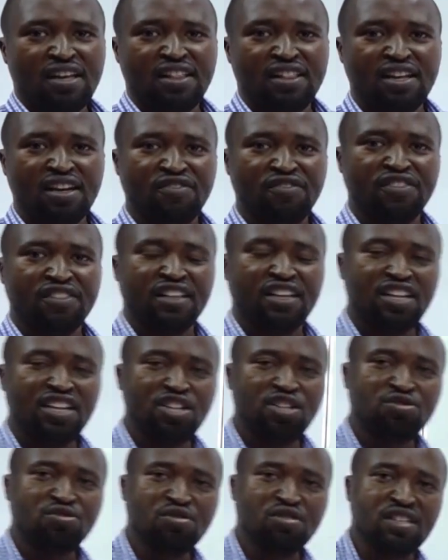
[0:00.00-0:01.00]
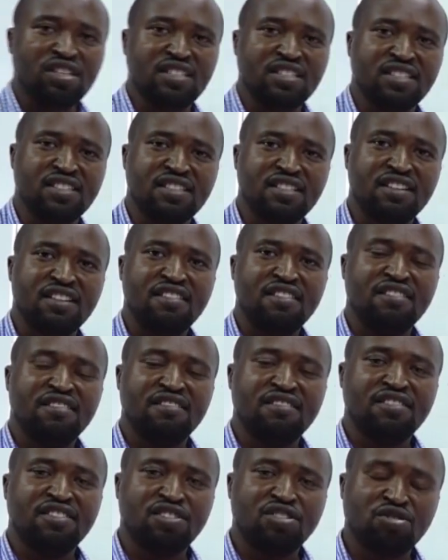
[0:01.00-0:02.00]
Therefore, the issue is
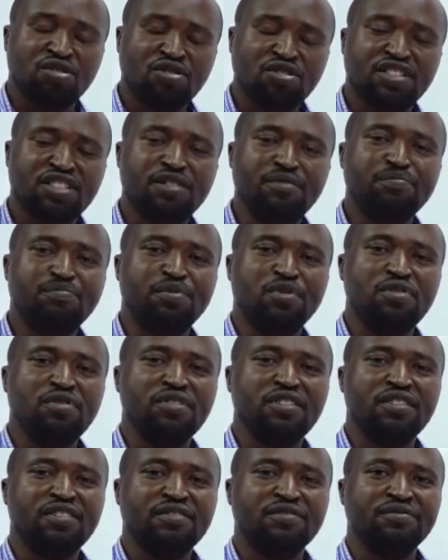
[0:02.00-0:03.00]
so simple,